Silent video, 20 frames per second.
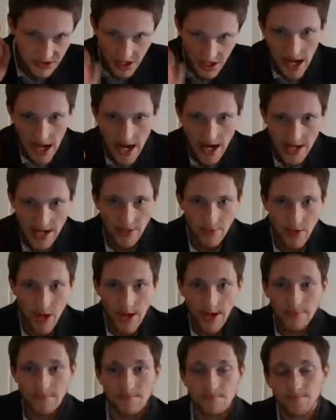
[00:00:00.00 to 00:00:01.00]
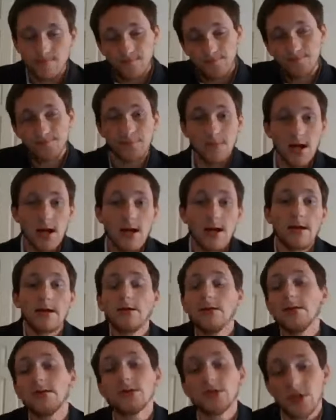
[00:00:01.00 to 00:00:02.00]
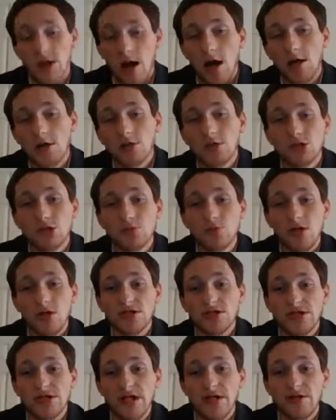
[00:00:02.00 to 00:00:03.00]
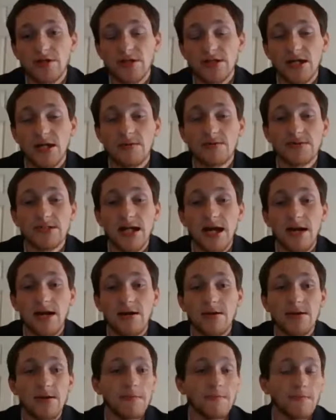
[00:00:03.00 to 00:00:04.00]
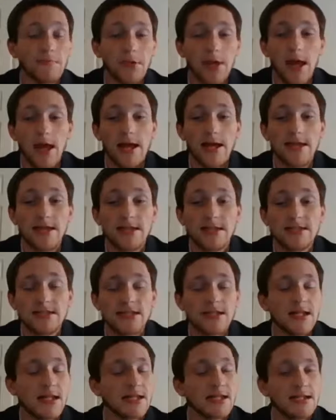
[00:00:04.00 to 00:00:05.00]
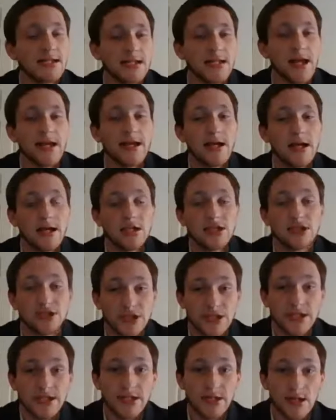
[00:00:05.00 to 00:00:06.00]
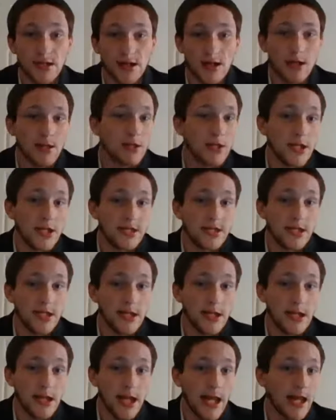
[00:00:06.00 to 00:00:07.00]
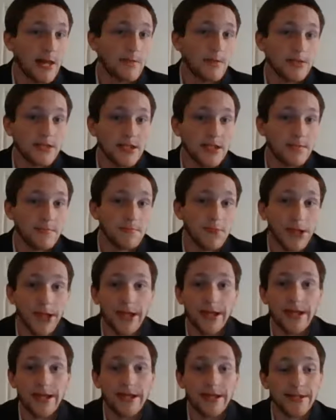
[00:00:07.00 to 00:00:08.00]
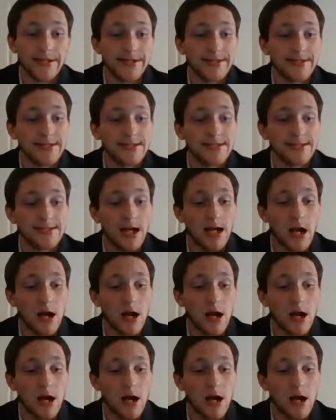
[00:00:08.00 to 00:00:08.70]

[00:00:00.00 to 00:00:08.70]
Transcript: Anyway, Arnold Schwarzenegger comes out and plays the T800. Linda Hamilton plays